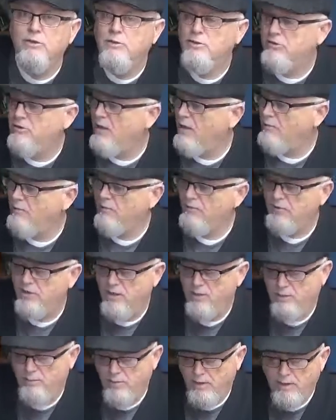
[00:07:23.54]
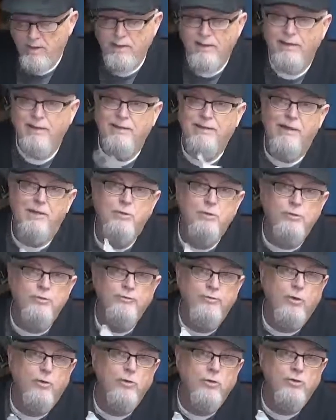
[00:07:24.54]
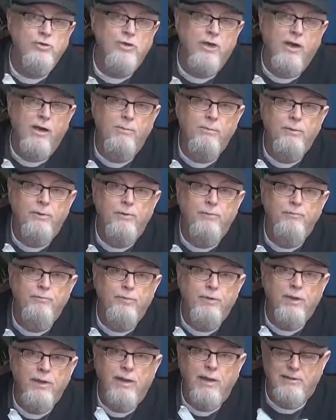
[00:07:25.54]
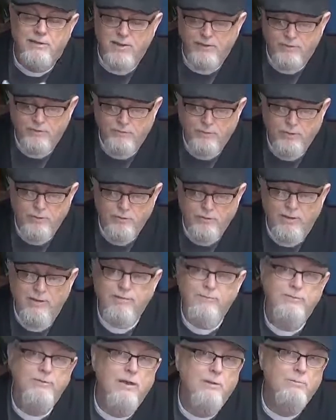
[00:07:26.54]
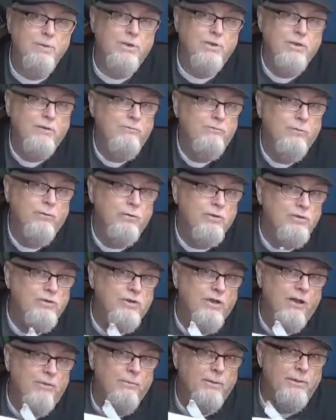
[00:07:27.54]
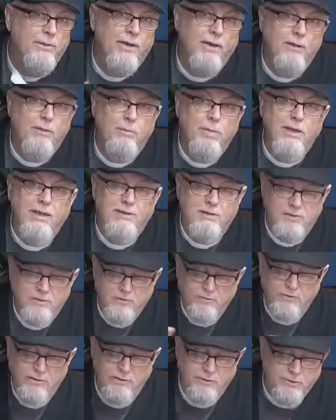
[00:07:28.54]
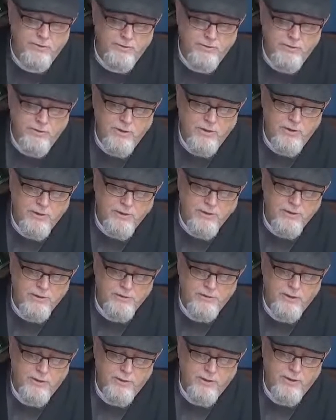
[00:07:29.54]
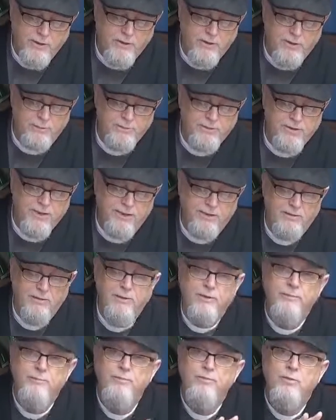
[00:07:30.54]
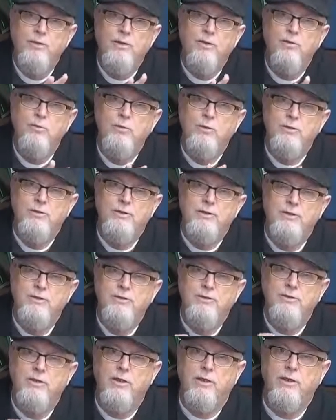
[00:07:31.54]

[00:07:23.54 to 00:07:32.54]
this type of shape. And I use Photoshop. I take the photograph and I put it in Photoshop, and I apply these filters so that it comes out with these